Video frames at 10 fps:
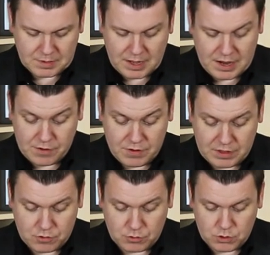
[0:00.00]
And I
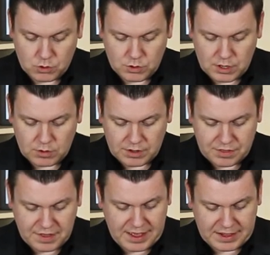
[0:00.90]
really don't know. The only
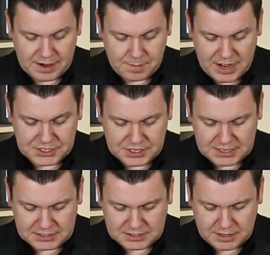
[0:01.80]
thing I can imagine
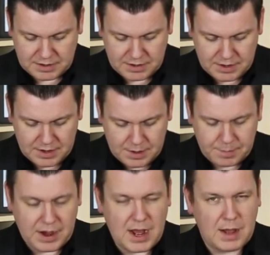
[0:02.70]
is that
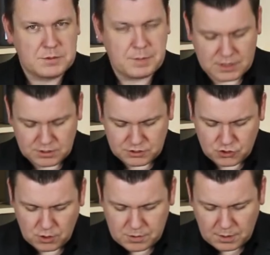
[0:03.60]
perhaps because
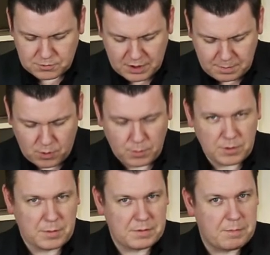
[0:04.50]
Chop Cup's quite
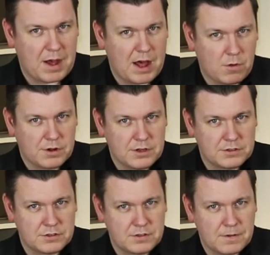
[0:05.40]
popular with bar
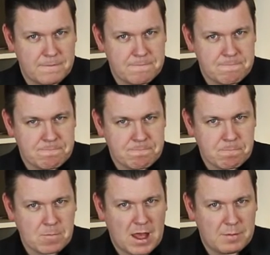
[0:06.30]
workers,
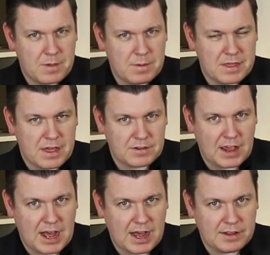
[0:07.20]
and maybe they're to
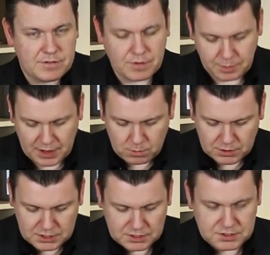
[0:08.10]
hand for bar
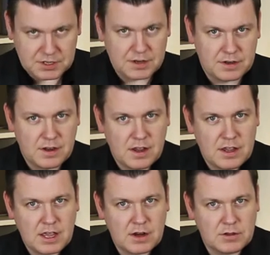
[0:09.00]
workers, and
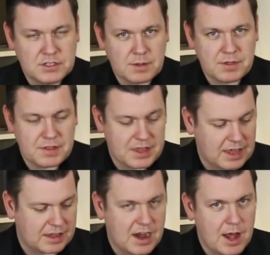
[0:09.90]
you know, it's something they
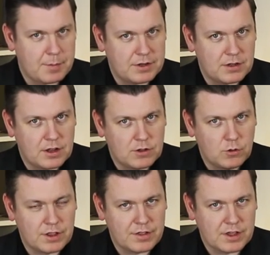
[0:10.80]
can grab and, and
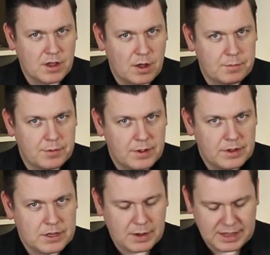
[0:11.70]
load in the cup
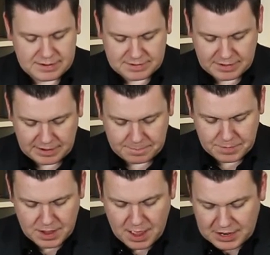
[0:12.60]
quite easily.
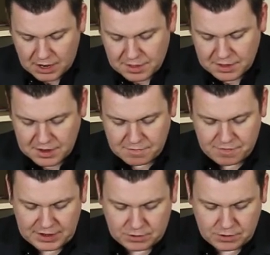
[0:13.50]
I mean, other than the fact